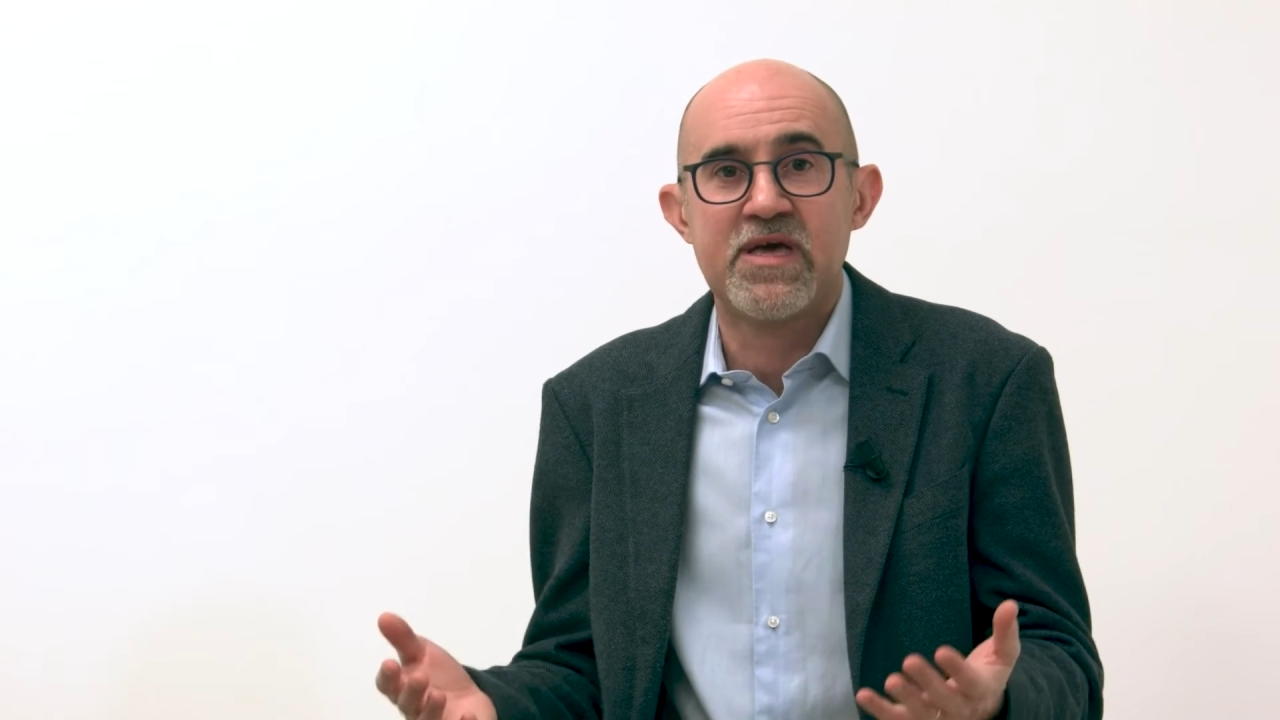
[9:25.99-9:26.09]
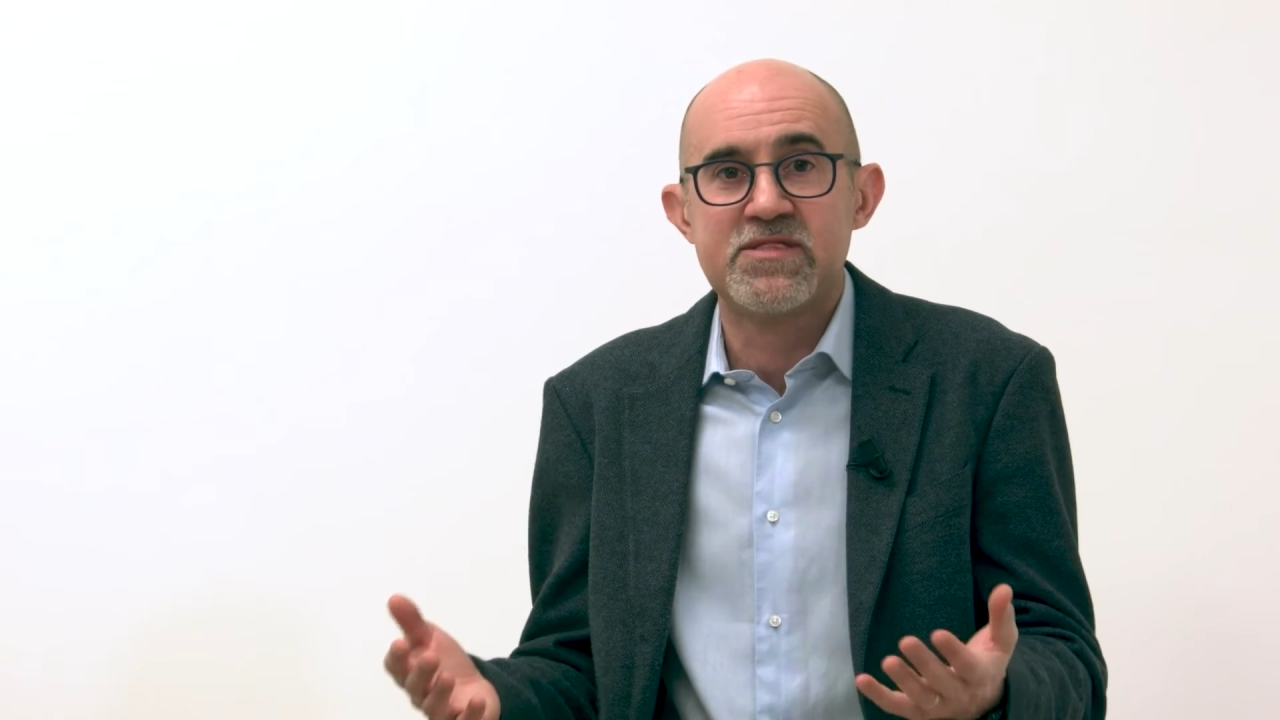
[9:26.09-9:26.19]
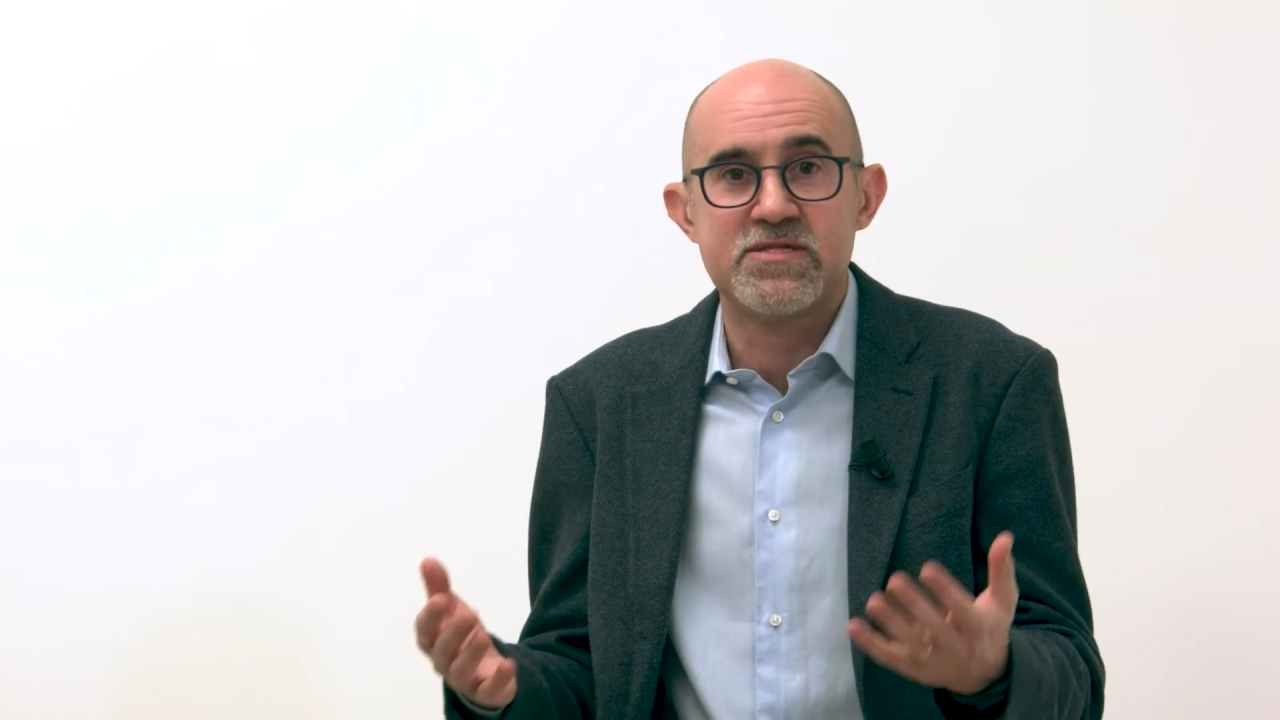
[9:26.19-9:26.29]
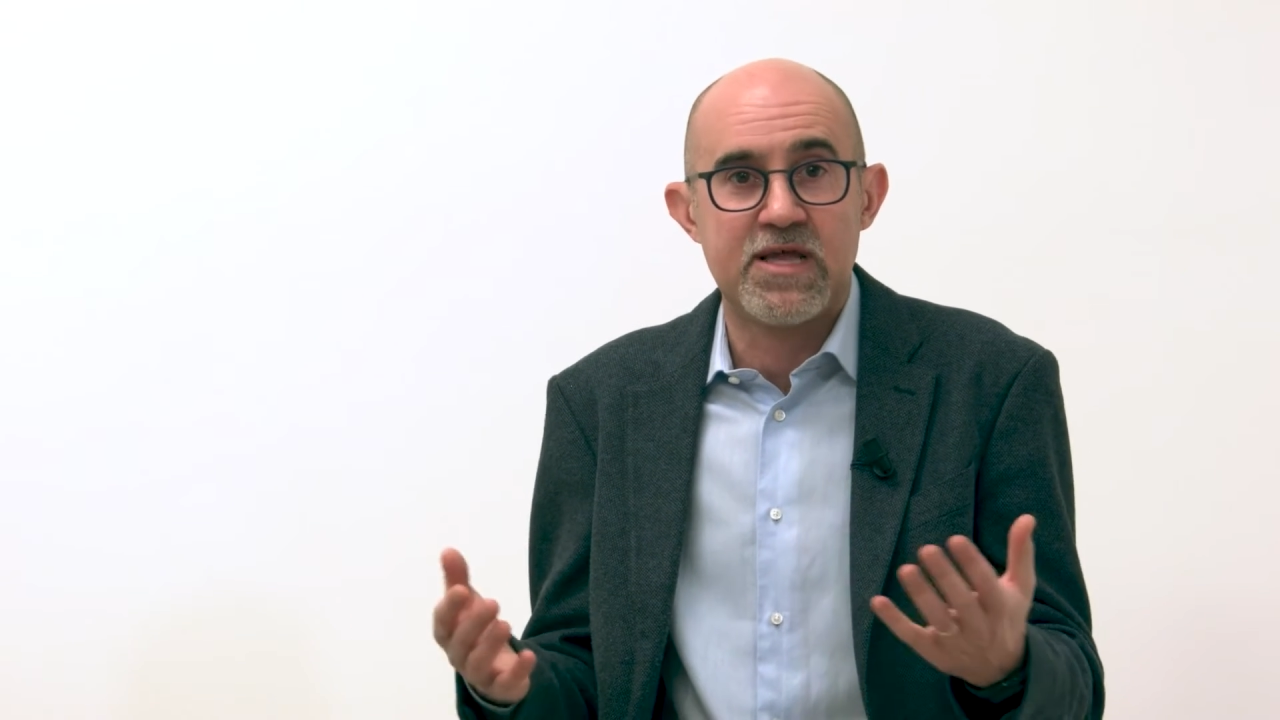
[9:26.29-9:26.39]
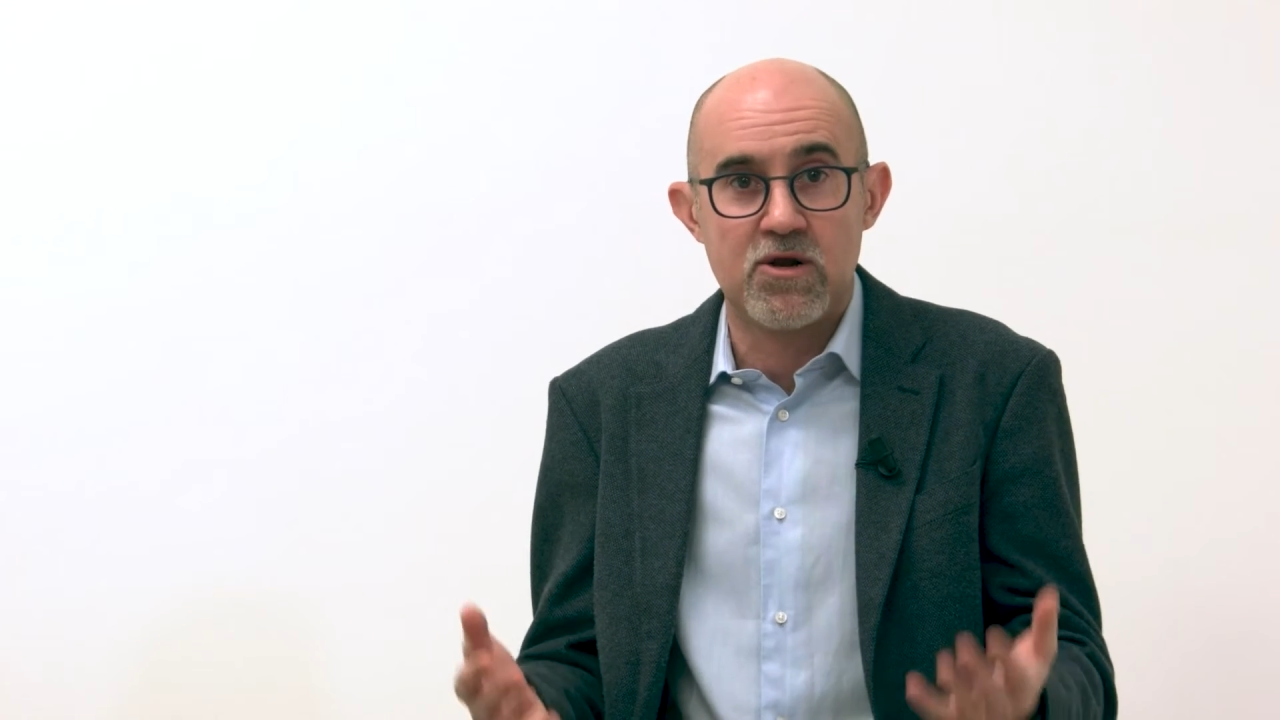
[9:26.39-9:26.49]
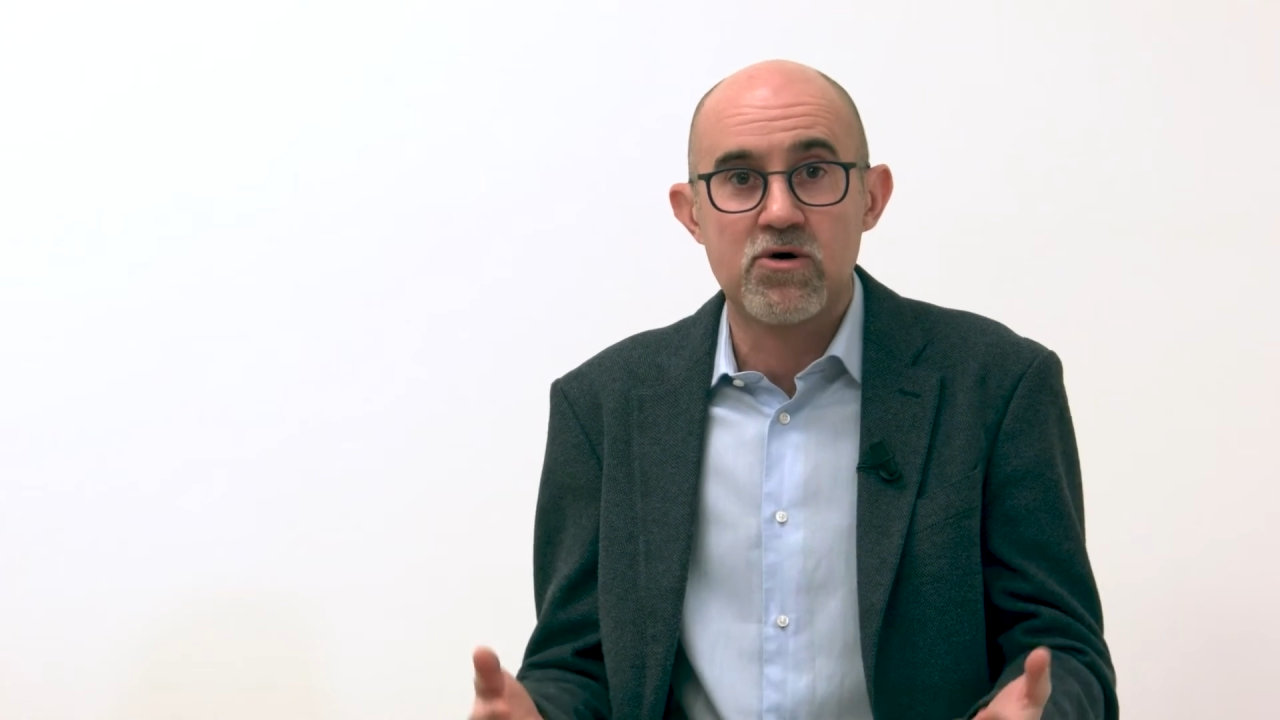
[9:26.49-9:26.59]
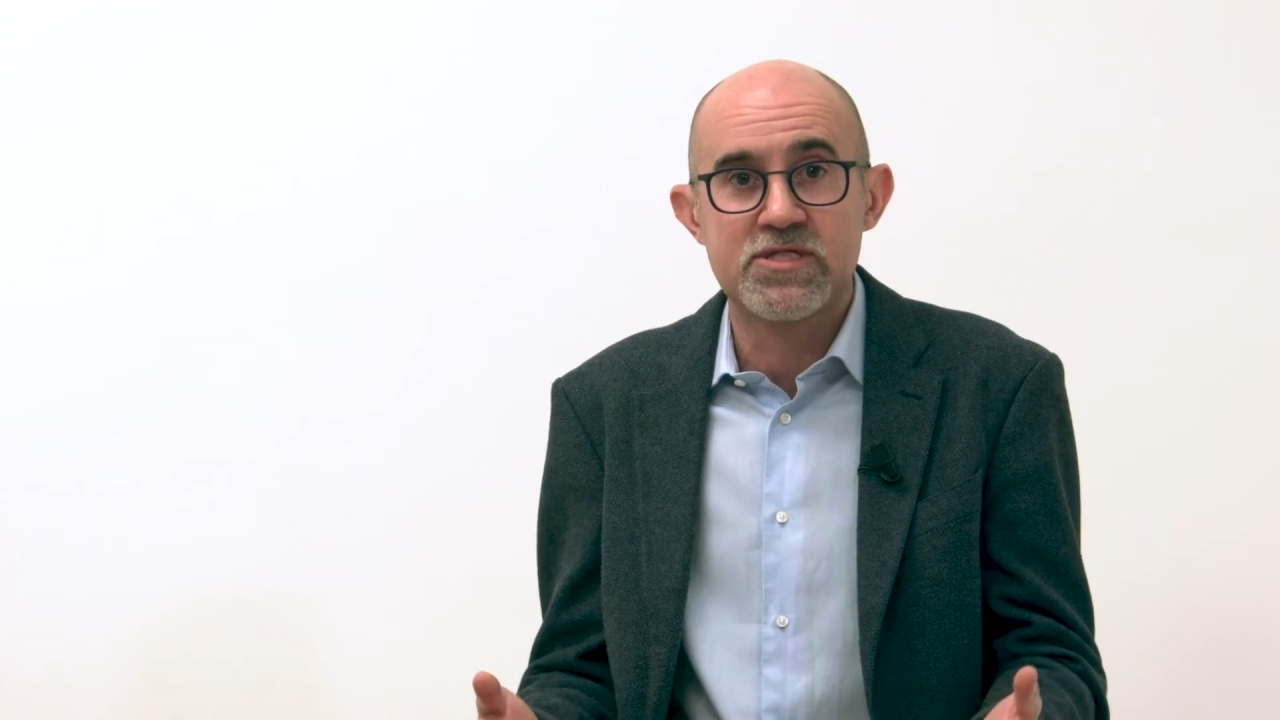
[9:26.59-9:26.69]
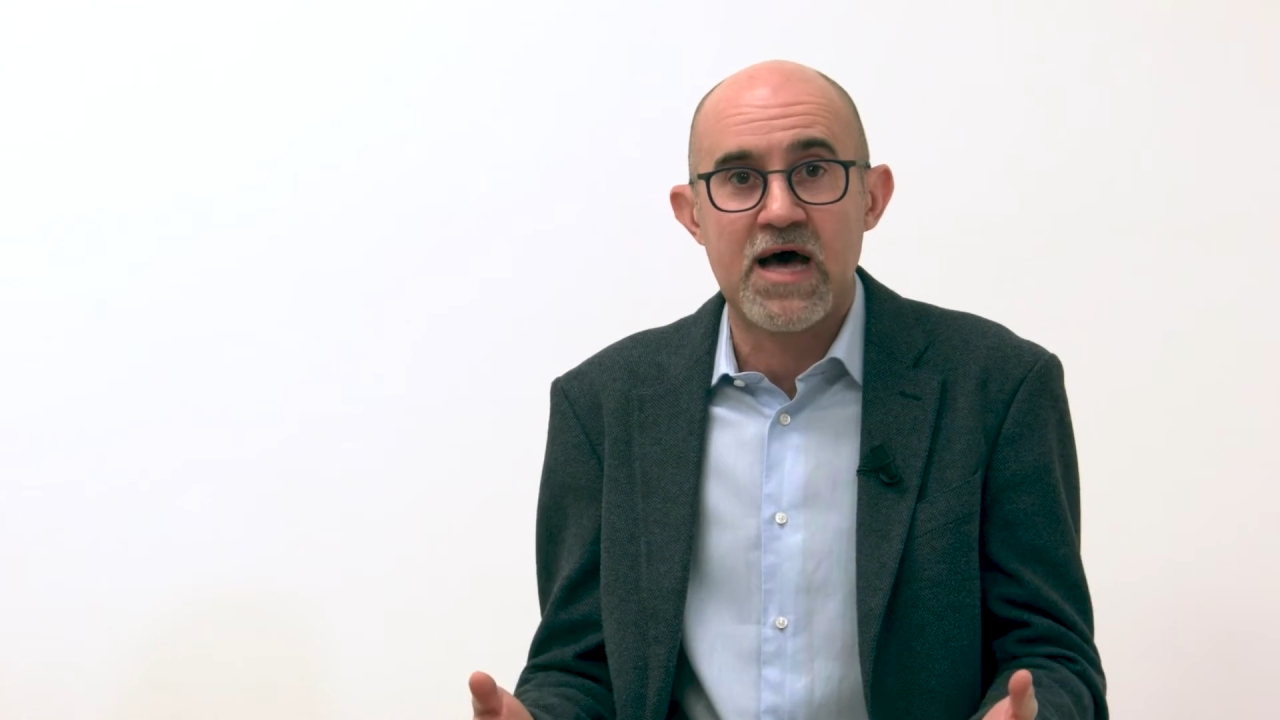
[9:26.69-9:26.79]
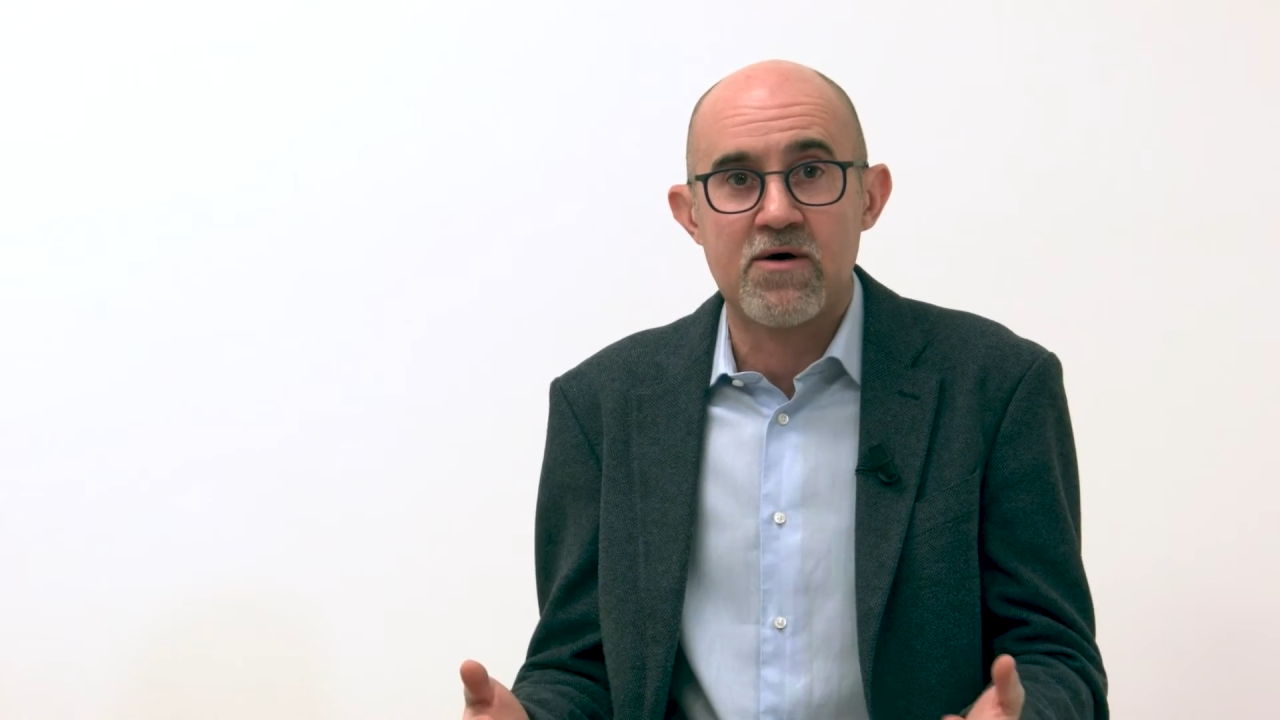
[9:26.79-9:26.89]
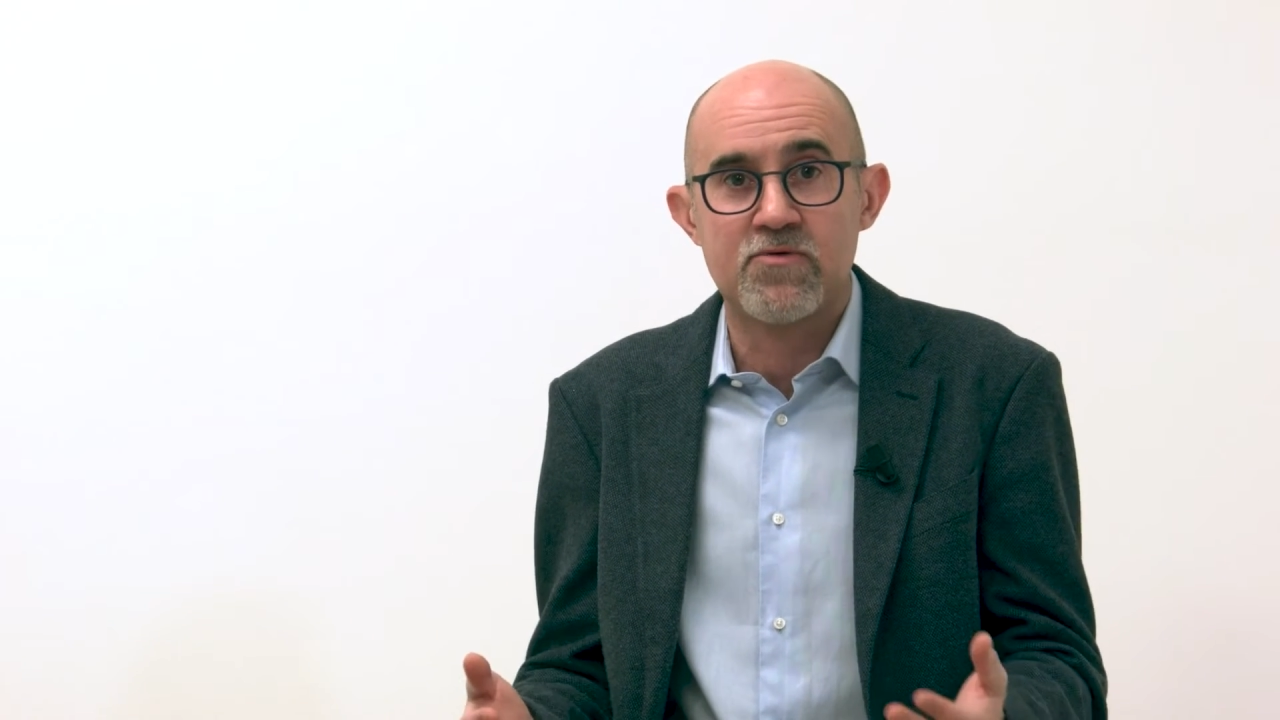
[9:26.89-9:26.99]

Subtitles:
financial